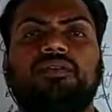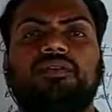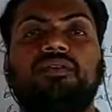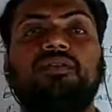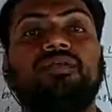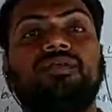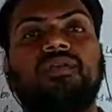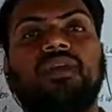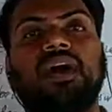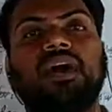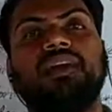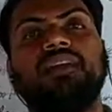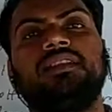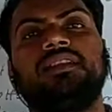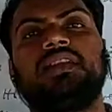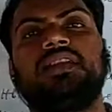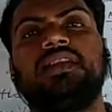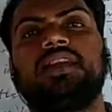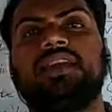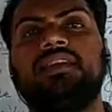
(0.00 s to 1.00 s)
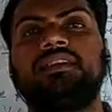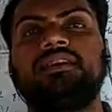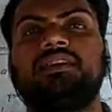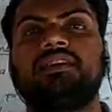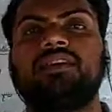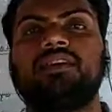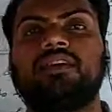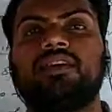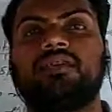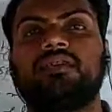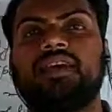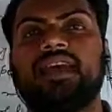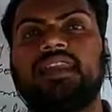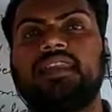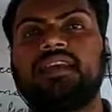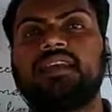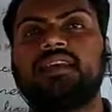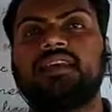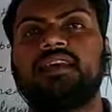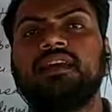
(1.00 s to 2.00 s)
to find the density of
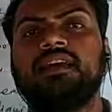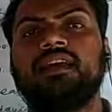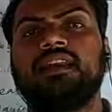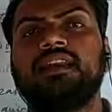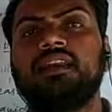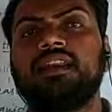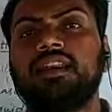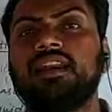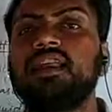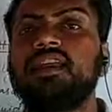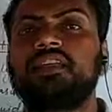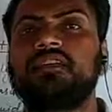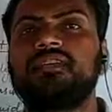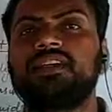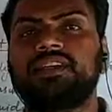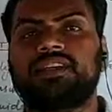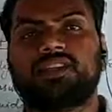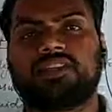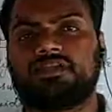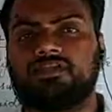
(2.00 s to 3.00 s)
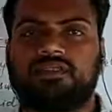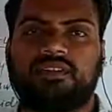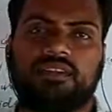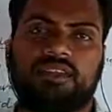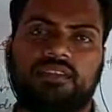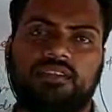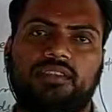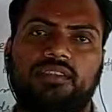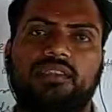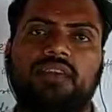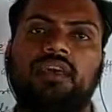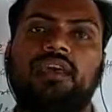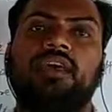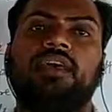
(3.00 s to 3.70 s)
any liquid substance.